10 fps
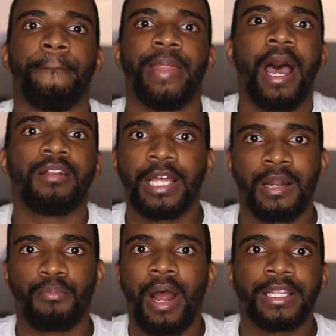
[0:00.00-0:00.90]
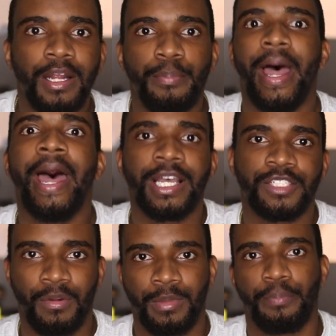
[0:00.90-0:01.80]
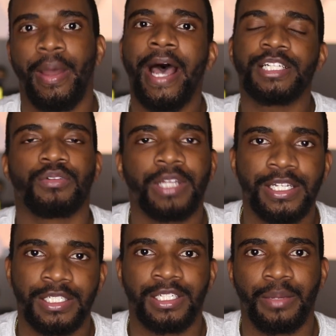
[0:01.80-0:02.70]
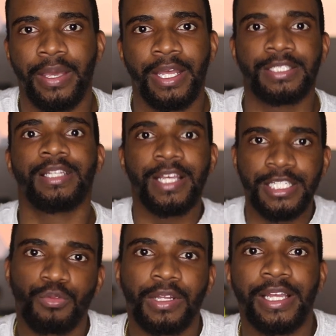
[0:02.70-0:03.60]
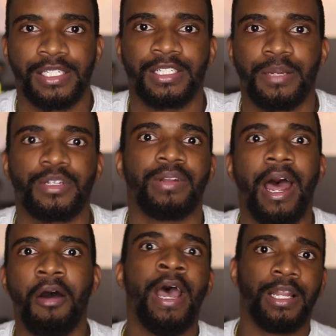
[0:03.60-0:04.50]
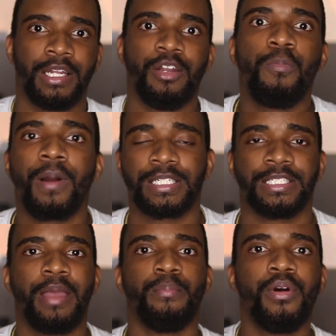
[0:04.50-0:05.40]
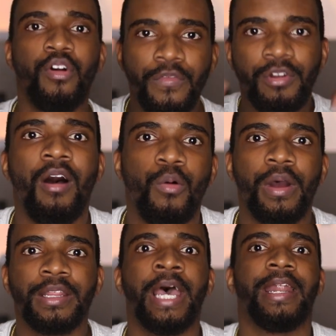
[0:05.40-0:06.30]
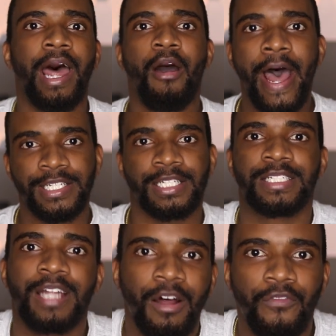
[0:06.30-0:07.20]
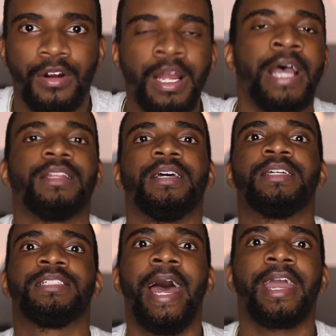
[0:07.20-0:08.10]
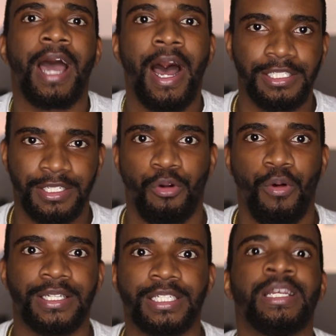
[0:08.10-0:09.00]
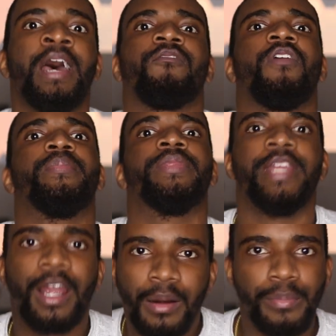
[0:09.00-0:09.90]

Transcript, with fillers: Now they done brought their baggage from their past relationship into this relationship. So now the new person they moved on with now has to suffer the exact consequences from their